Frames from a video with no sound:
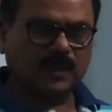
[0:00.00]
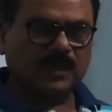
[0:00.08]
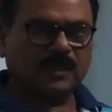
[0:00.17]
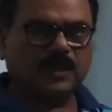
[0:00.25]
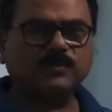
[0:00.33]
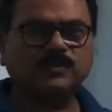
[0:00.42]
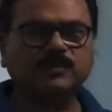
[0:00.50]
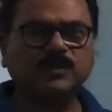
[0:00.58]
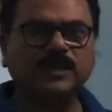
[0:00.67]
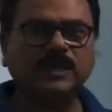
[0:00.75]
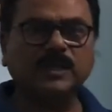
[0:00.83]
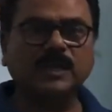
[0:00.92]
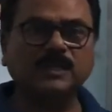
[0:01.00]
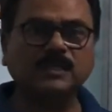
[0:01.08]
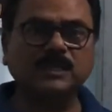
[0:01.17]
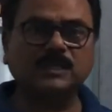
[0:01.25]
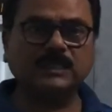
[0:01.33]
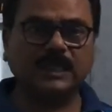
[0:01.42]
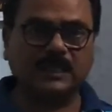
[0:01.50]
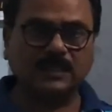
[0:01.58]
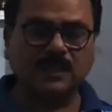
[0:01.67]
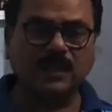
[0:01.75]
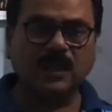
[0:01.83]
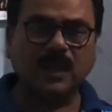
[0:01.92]
Gibbs free energy chain,
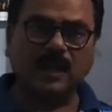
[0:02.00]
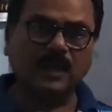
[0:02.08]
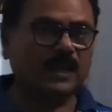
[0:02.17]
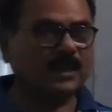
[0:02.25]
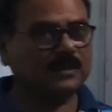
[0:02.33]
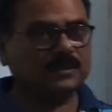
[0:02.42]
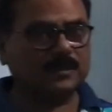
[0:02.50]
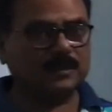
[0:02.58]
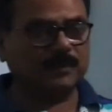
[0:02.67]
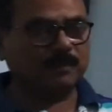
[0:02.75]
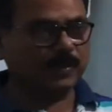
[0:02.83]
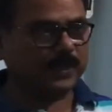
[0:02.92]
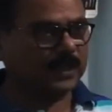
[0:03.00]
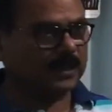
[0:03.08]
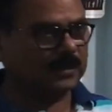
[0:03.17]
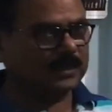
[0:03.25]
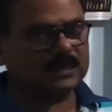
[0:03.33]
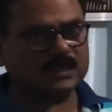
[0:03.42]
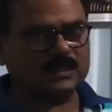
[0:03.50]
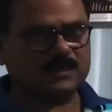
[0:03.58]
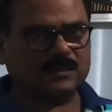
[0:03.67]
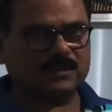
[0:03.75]
I had discussed